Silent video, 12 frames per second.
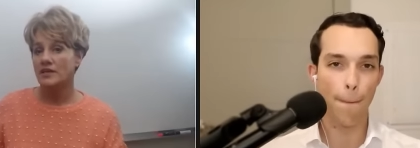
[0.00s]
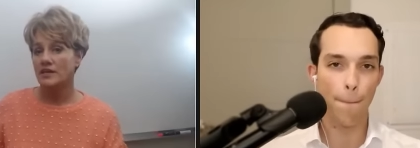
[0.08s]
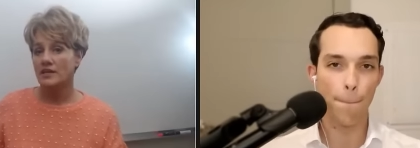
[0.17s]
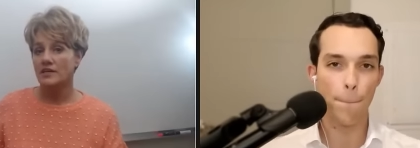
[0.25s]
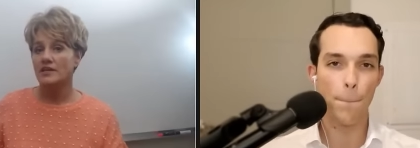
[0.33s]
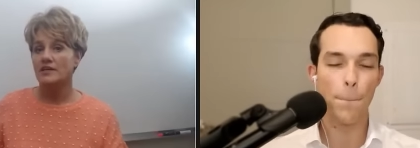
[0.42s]

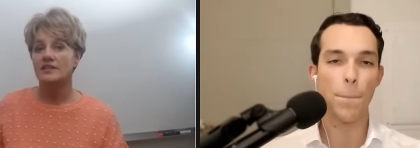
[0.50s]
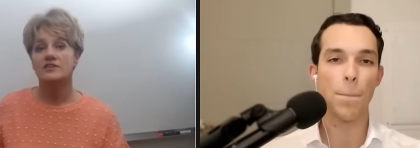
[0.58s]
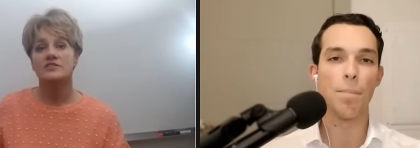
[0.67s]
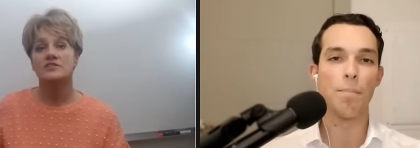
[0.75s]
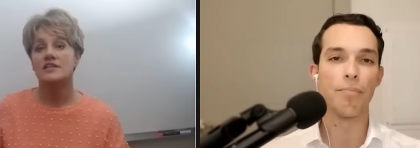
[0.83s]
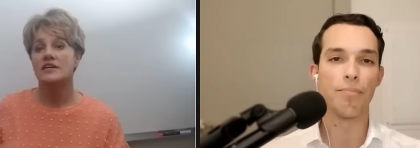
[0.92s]
Speaker 1: me and
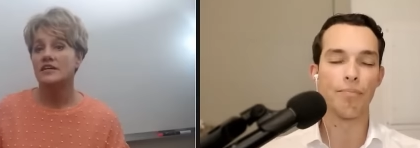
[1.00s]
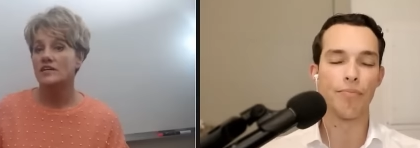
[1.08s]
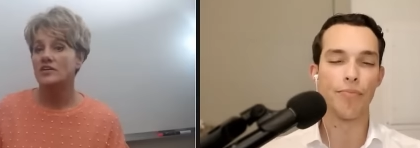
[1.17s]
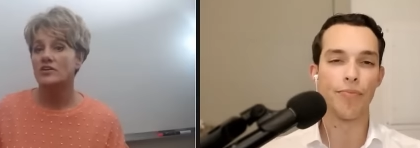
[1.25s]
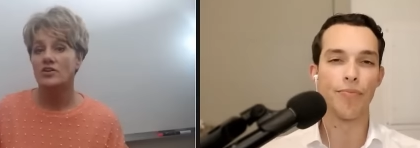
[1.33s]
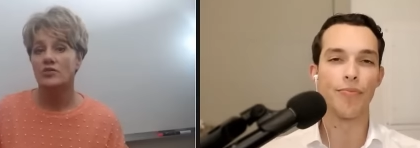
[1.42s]
they'll say,
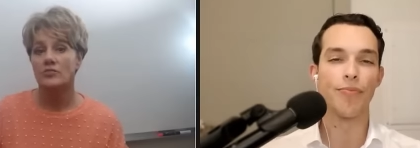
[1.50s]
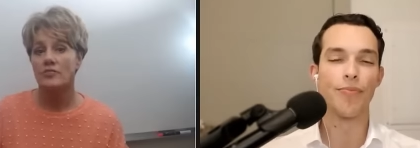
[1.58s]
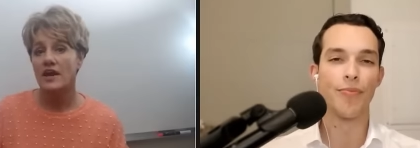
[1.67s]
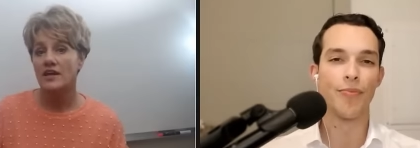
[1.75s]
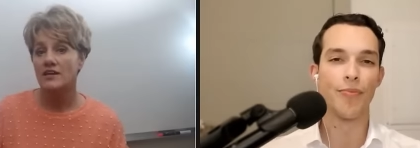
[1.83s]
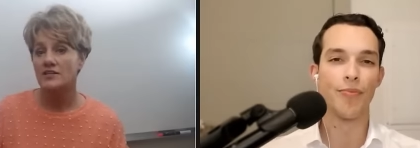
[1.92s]
you know,
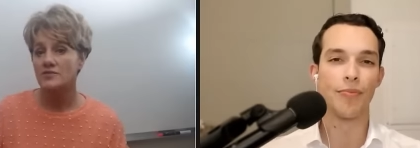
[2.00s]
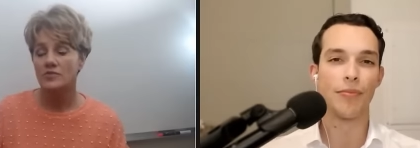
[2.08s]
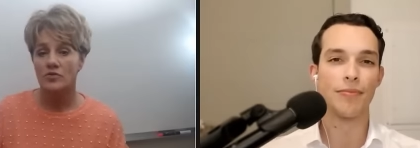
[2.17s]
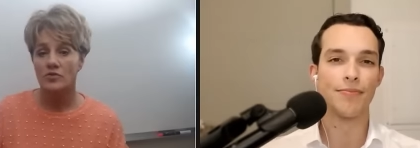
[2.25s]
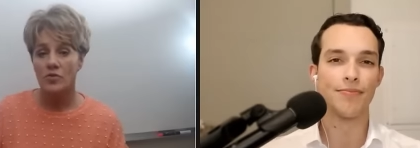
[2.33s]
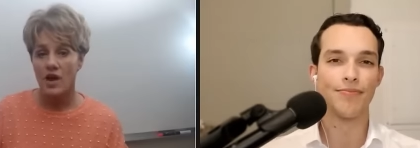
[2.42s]
my
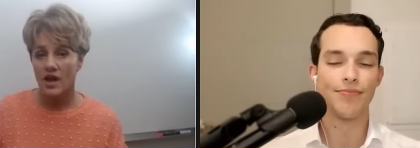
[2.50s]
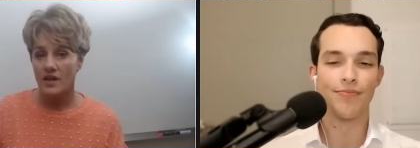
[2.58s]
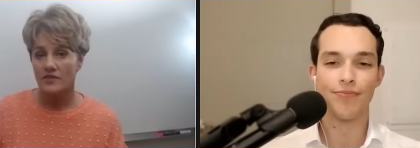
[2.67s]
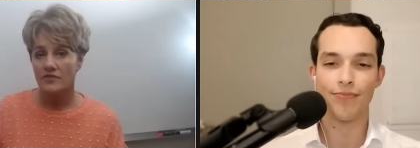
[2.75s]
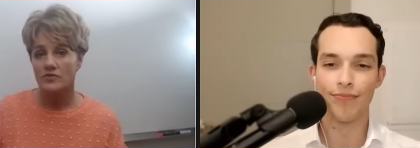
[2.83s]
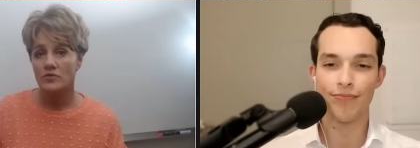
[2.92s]
husband or
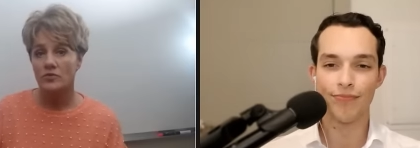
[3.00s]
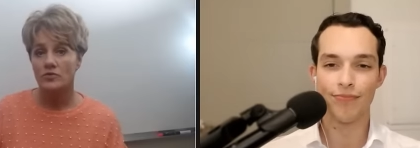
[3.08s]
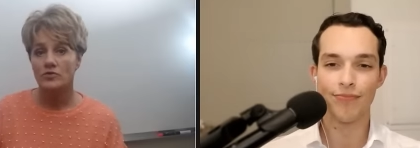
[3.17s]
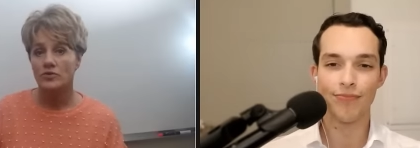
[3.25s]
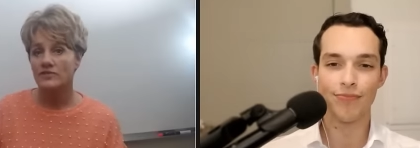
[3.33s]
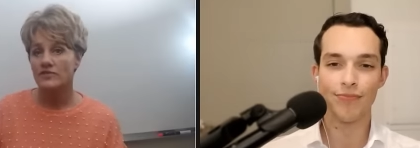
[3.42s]
wife
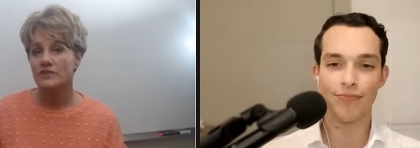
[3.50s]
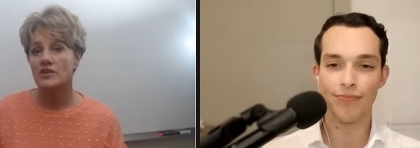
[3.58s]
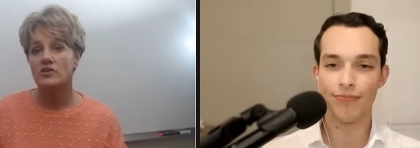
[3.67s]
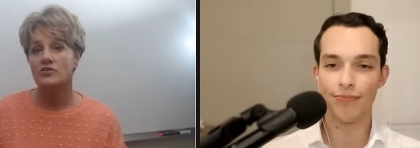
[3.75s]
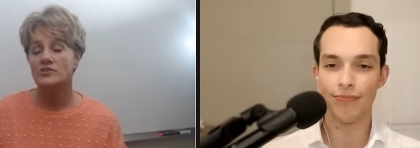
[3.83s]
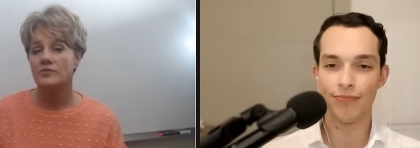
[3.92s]
won't even
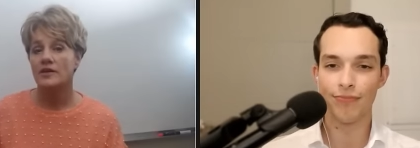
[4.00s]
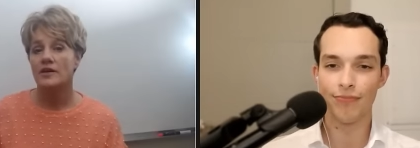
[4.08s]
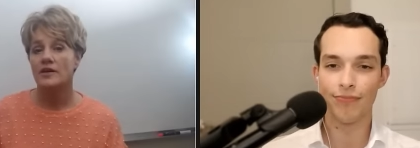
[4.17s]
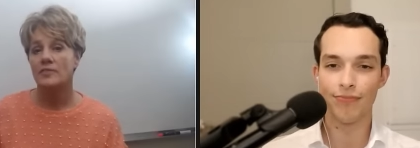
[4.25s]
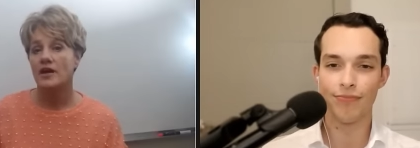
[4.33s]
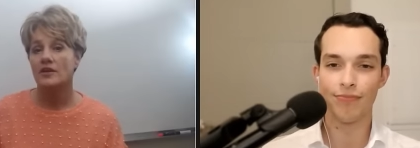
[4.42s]
talk to me
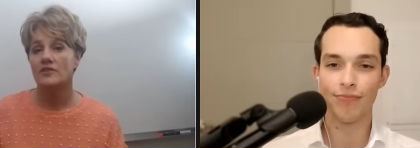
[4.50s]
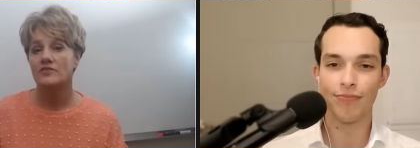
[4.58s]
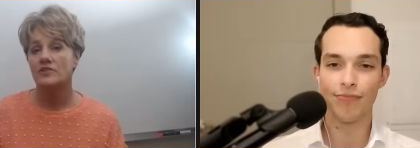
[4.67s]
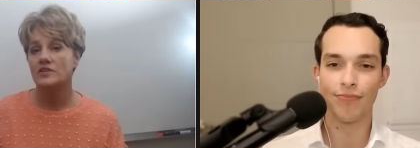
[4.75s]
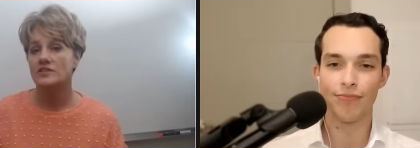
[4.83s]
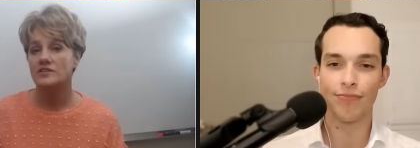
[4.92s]
about the
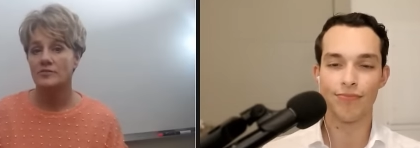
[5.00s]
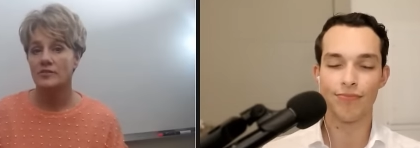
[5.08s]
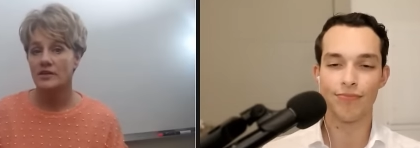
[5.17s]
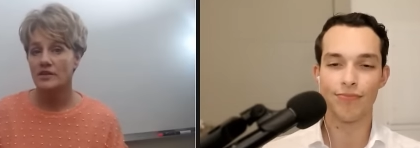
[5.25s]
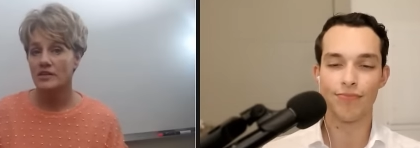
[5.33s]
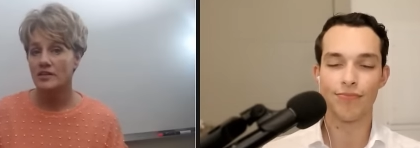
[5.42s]
velocity
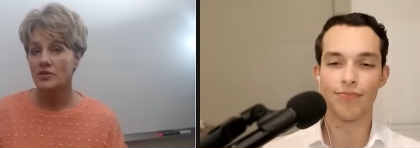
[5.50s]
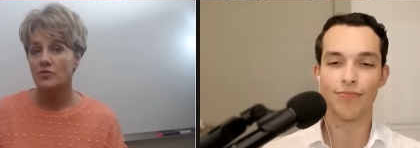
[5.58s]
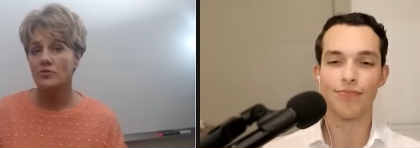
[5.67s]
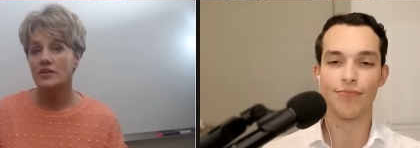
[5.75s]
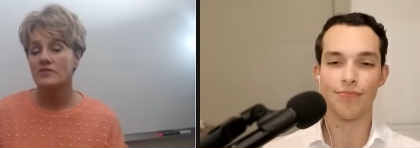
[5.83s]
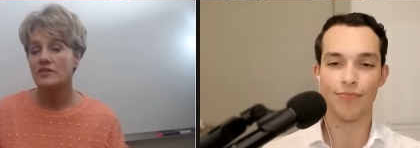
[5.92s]
banking. They
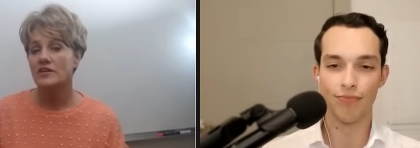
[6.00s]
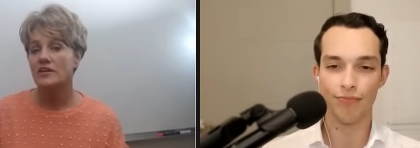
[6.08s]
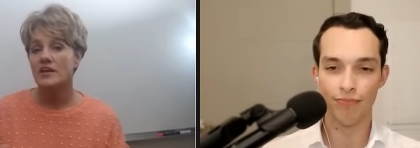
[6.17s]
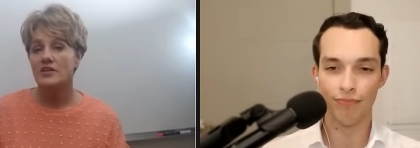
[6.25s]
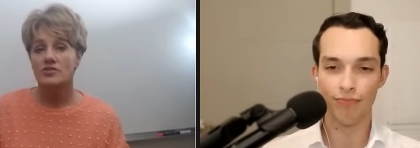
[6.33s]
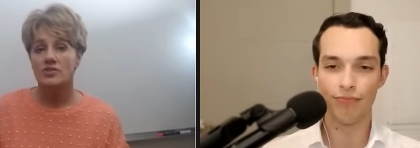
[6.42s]
won't mm. even
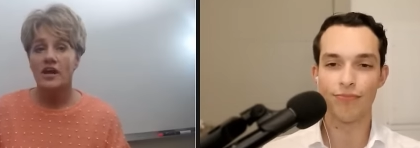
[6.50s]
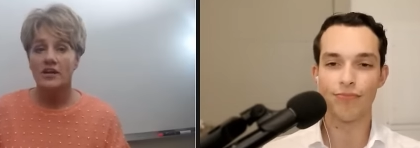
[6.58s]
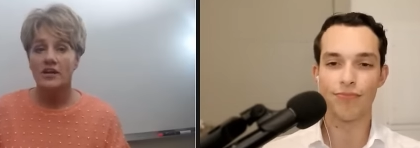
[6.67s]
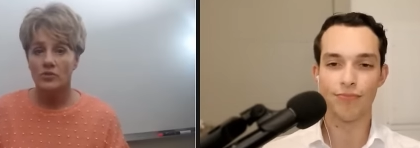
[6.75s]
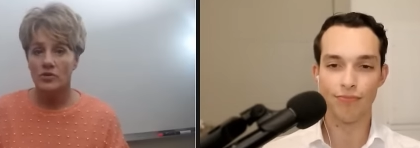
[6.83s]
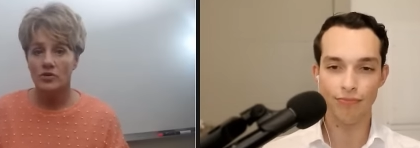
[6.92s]
try
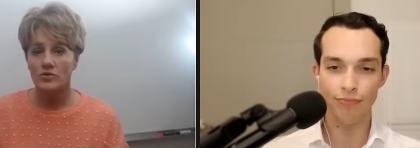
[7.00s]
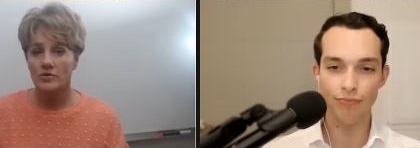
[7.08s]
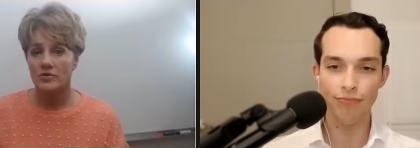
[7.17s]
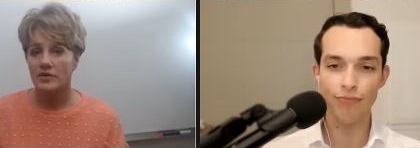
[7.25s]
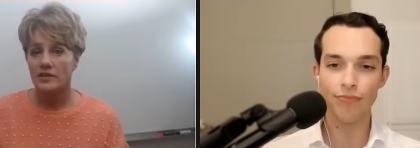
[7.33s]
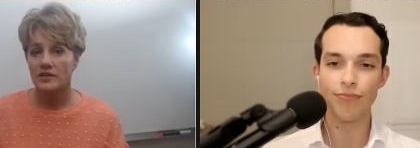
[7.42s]
to work
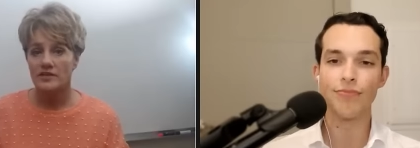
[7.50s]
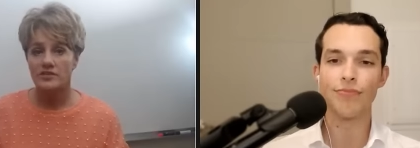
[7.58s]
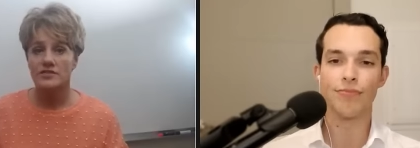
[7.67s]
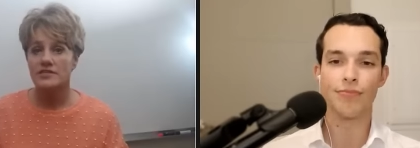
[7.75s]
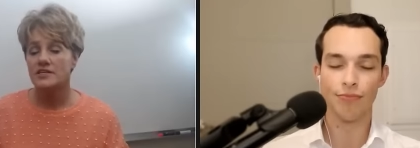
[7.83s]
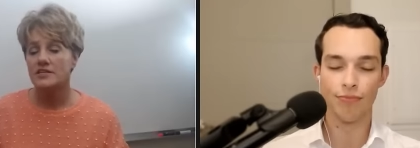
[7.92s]
with me. They
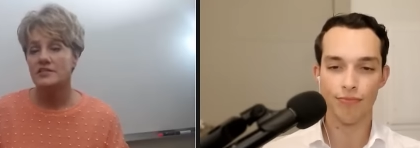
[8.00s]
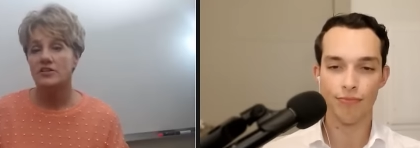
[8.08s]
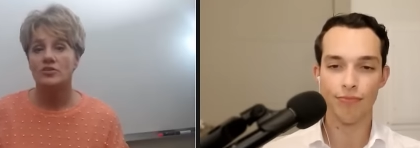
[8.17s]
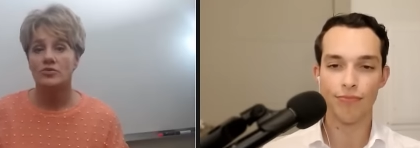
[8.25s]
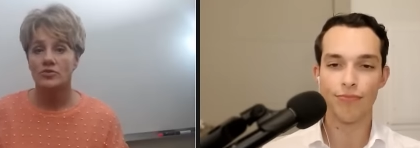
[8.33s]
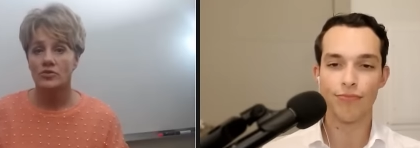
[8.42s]
just say it's
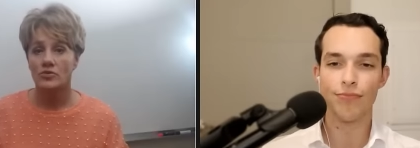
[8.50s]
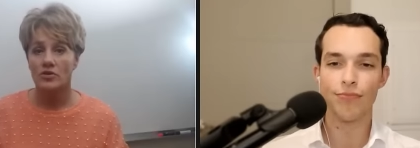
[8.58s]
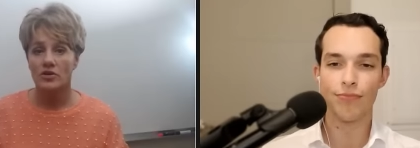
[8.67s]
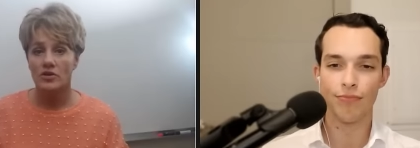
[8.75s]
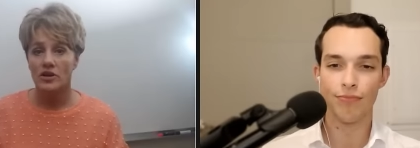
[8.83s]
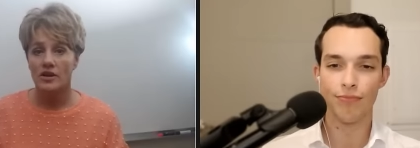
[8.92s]
not going to
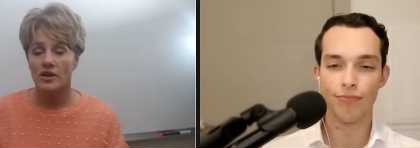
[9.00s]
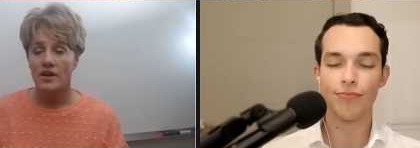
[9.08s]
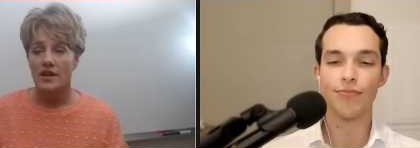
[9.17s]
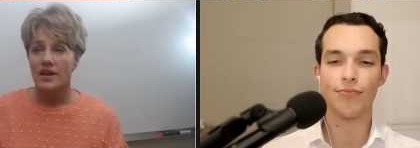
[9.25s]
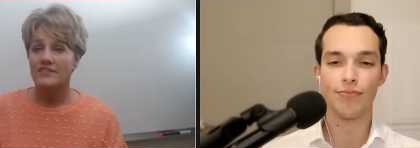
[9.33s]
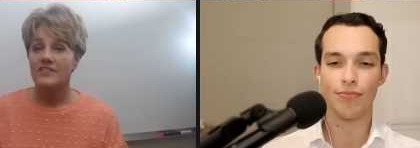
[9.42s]
work.
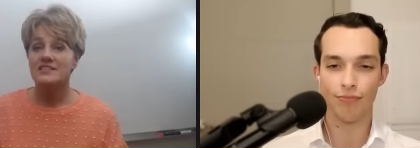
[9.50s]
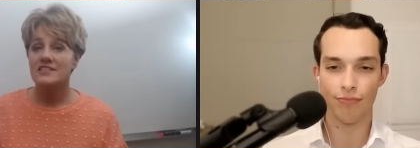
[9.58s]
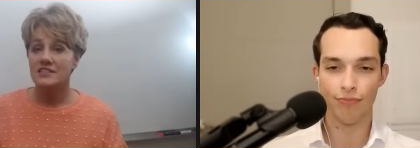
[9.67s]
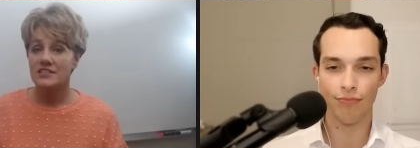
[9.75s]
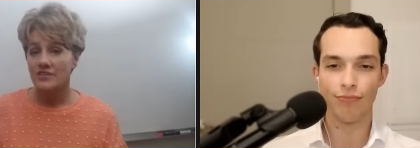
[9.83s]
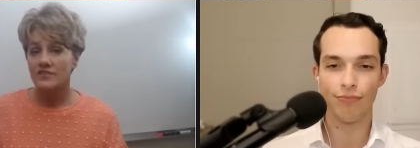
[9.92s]
That's a